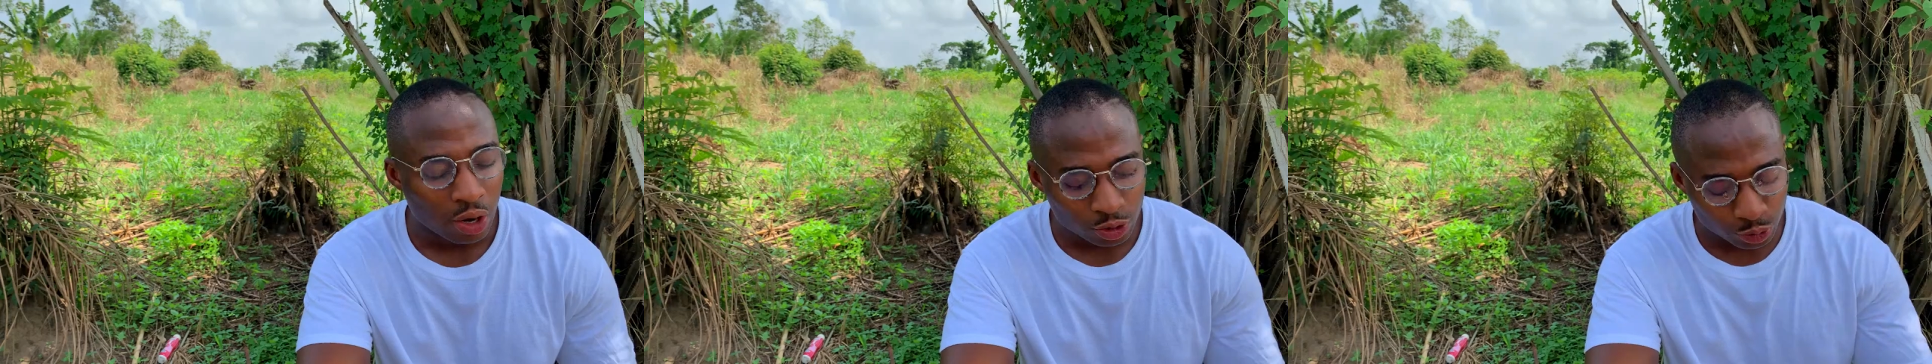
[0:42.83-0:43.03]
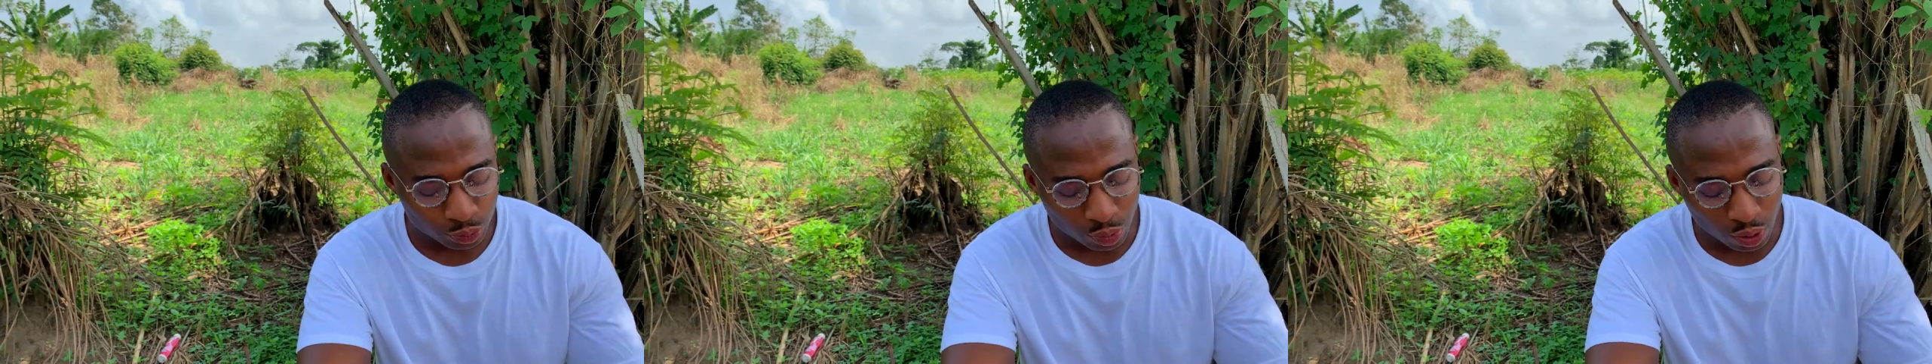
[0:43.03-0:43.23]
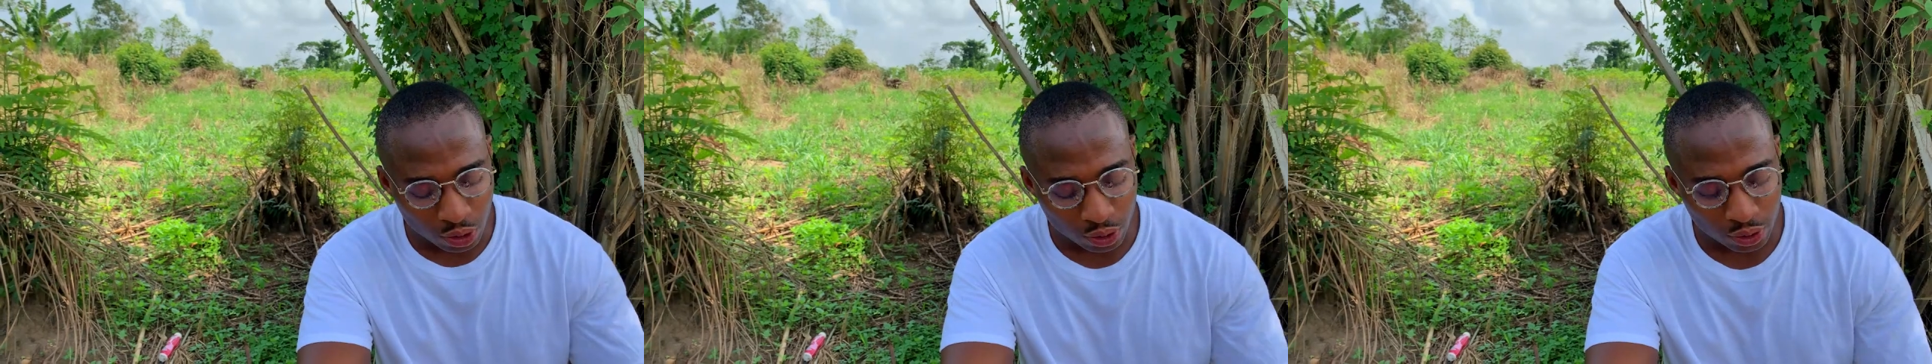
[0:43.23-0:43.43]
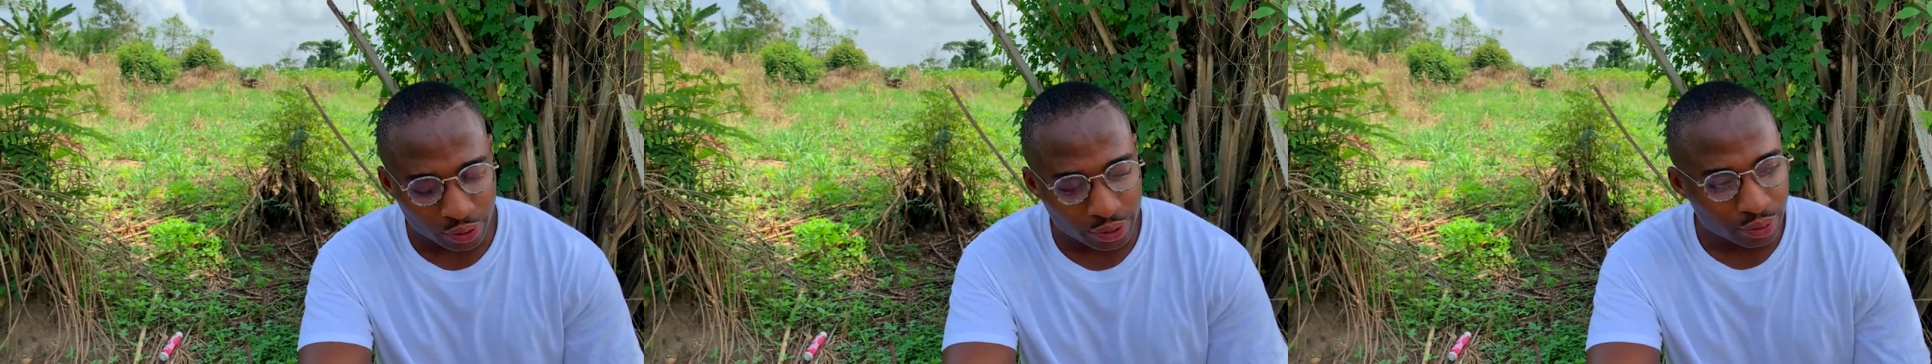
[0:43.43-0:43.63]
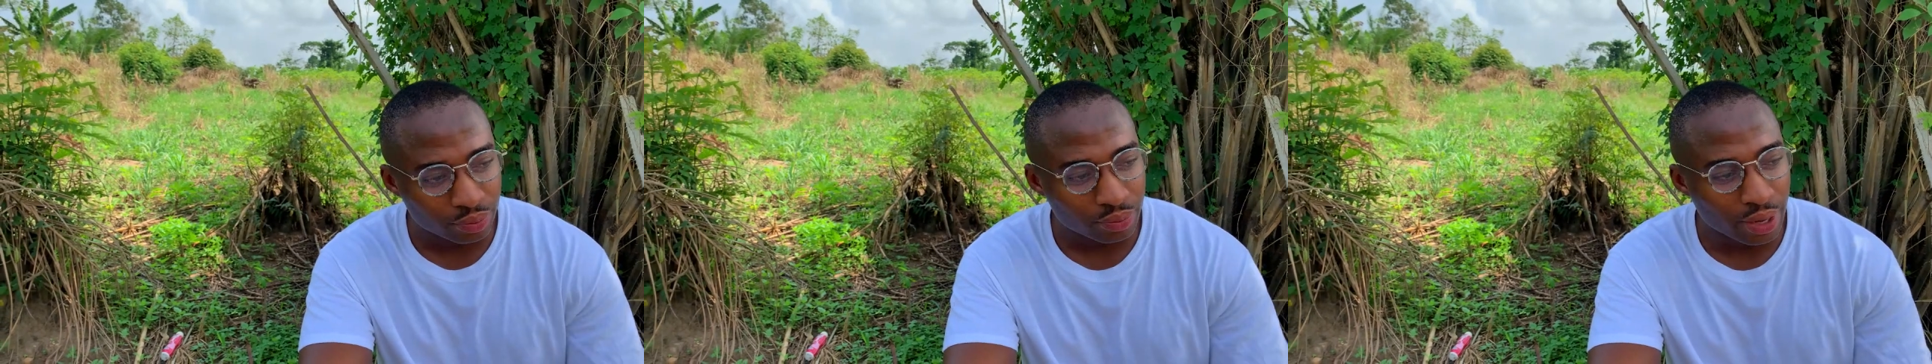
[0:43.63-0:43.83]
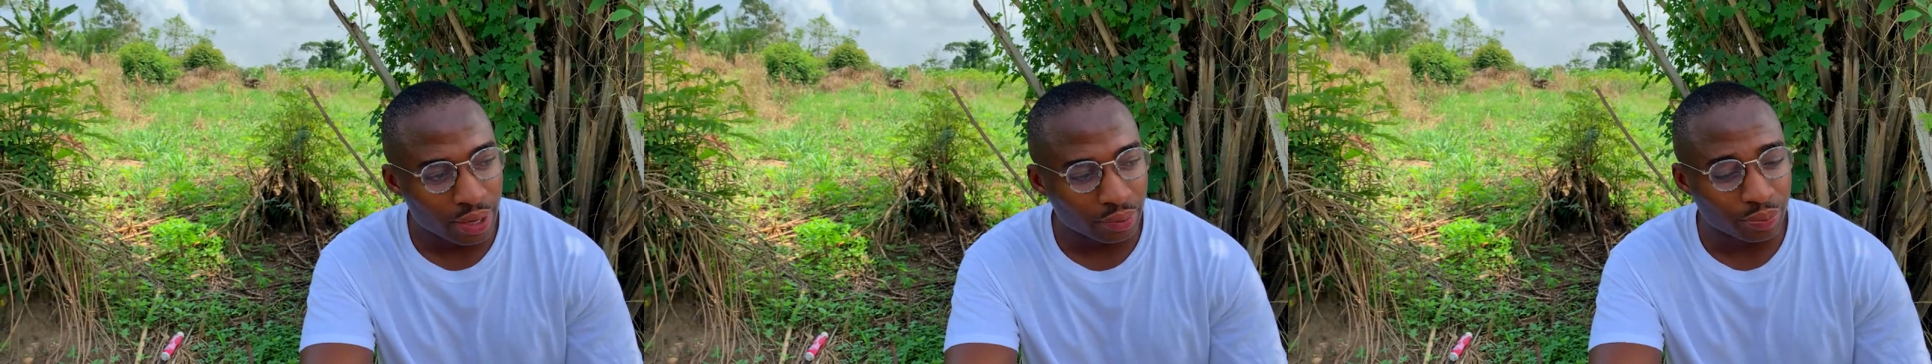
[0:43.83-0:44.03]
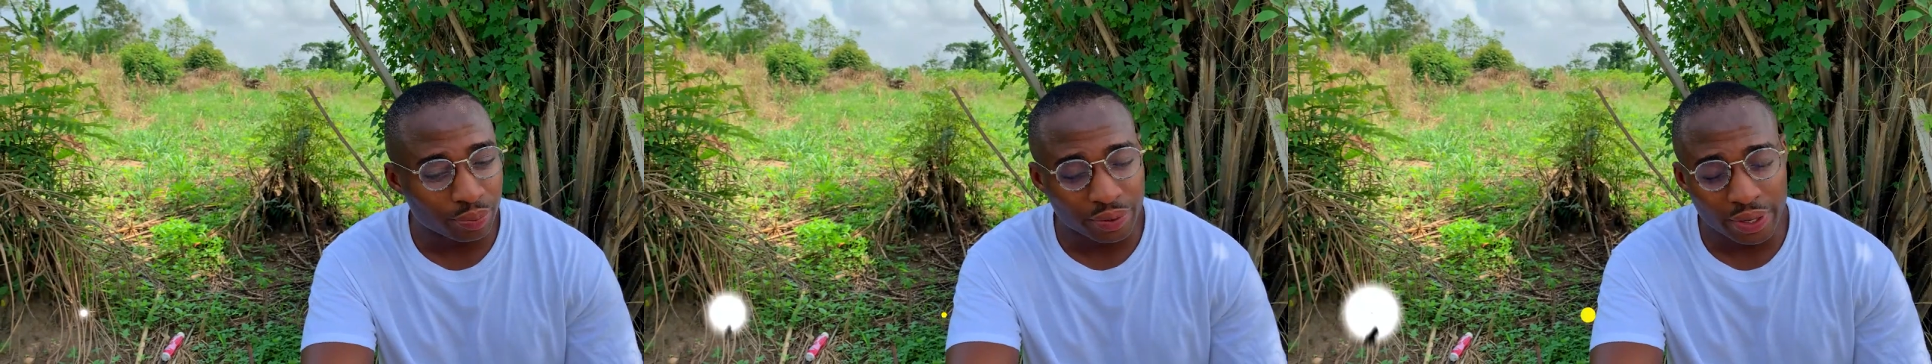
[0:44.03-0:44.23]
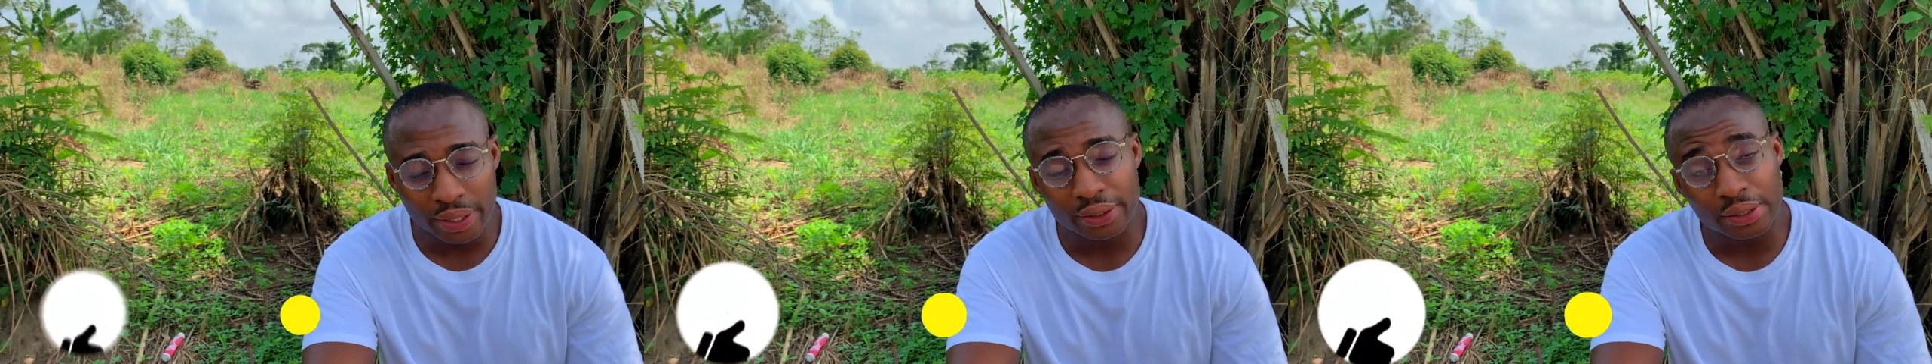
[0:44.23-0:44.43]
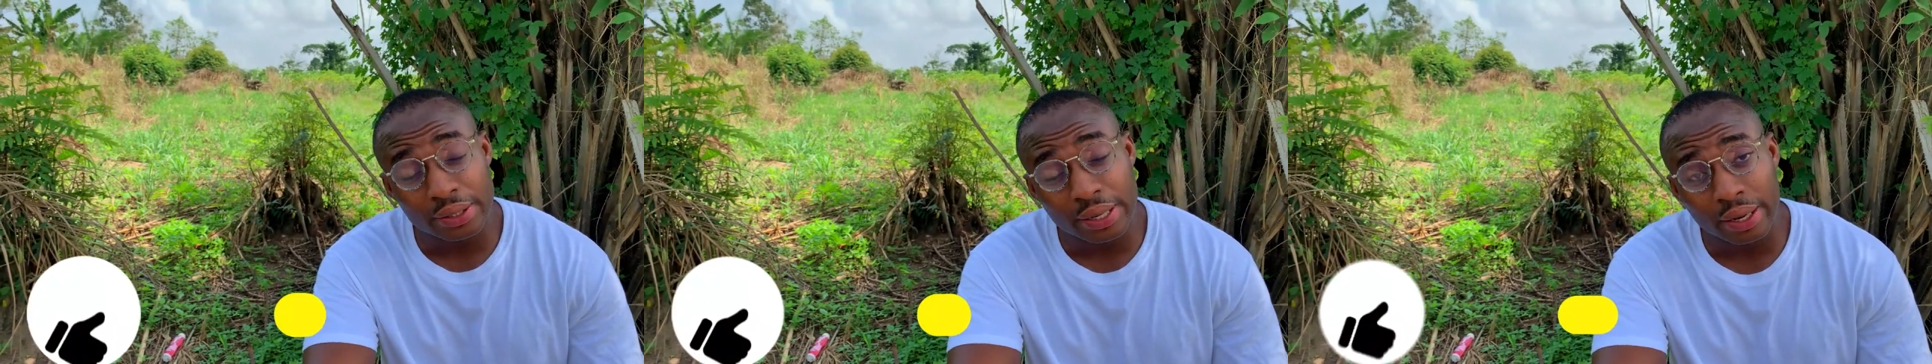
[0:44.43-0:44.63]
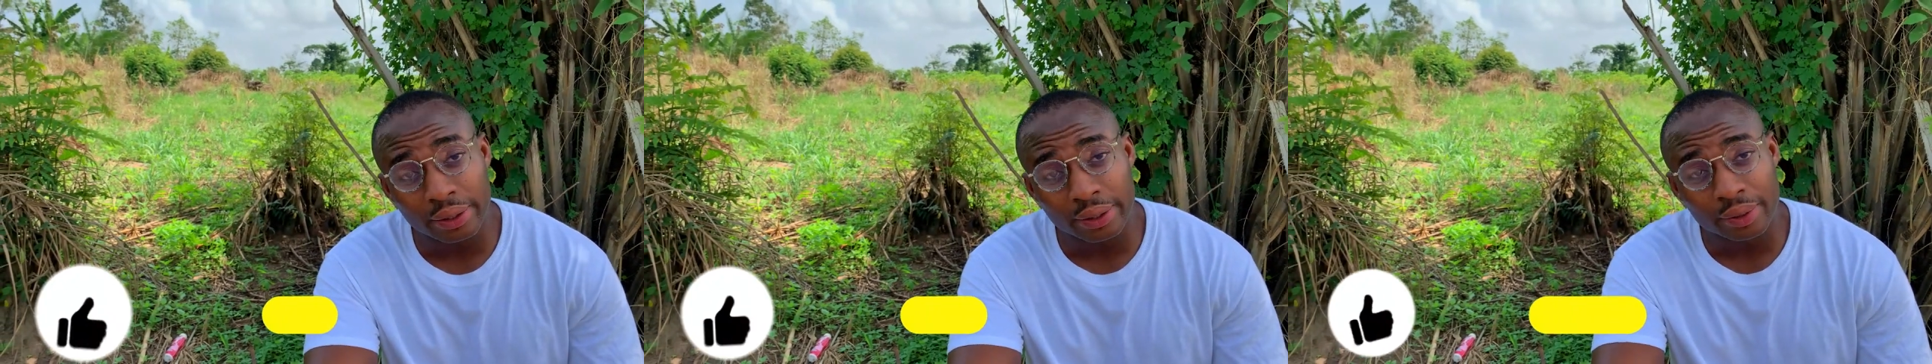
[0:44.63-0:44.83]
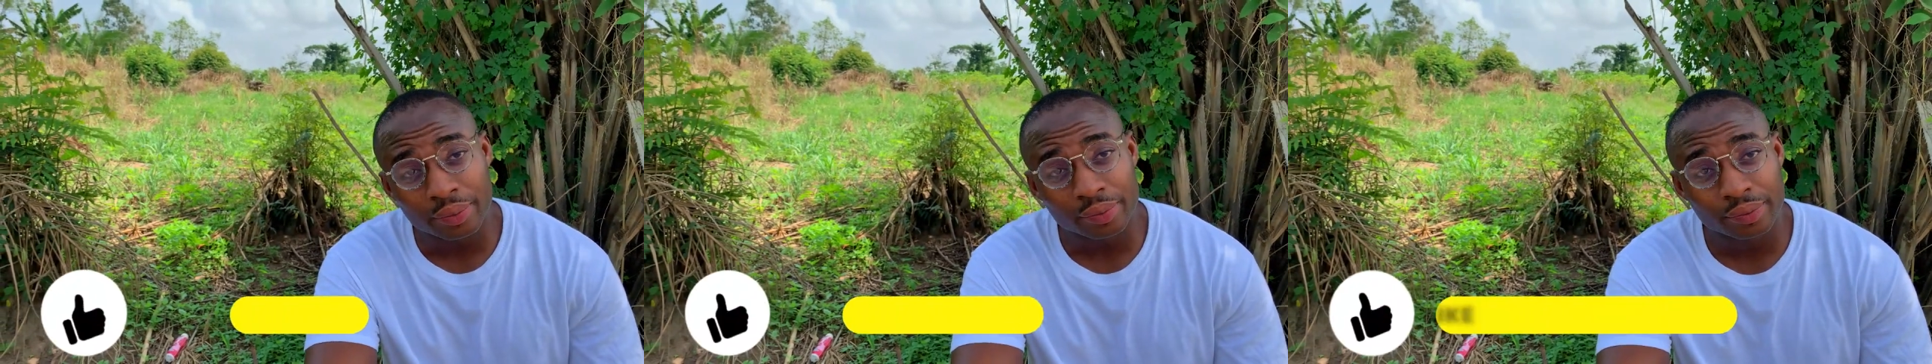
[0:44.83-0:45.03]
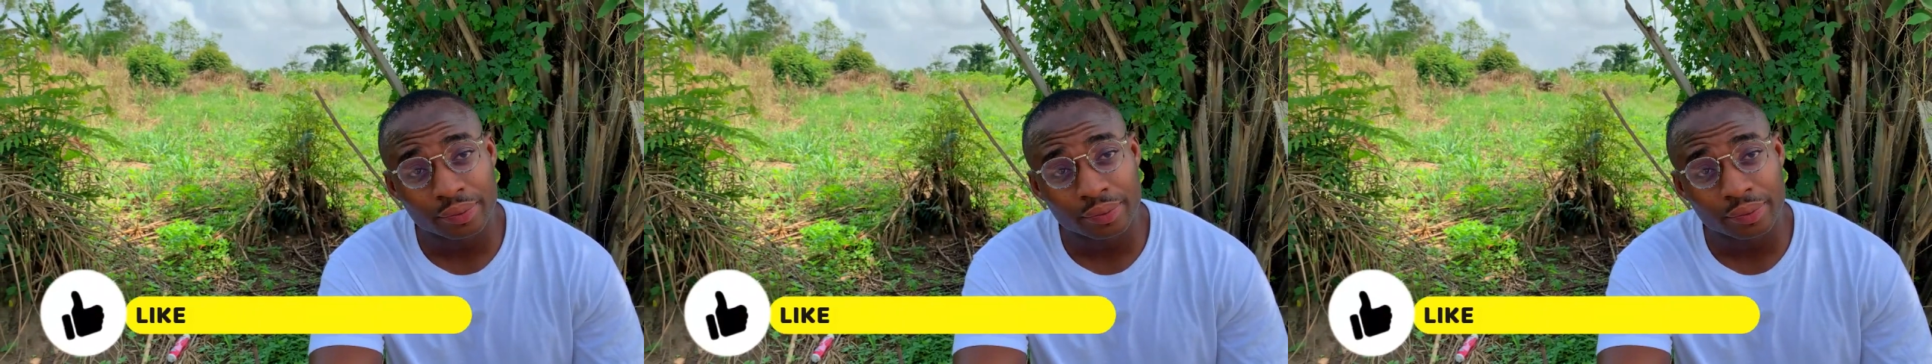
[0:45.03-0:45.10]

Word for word: I was born and bred in Ghana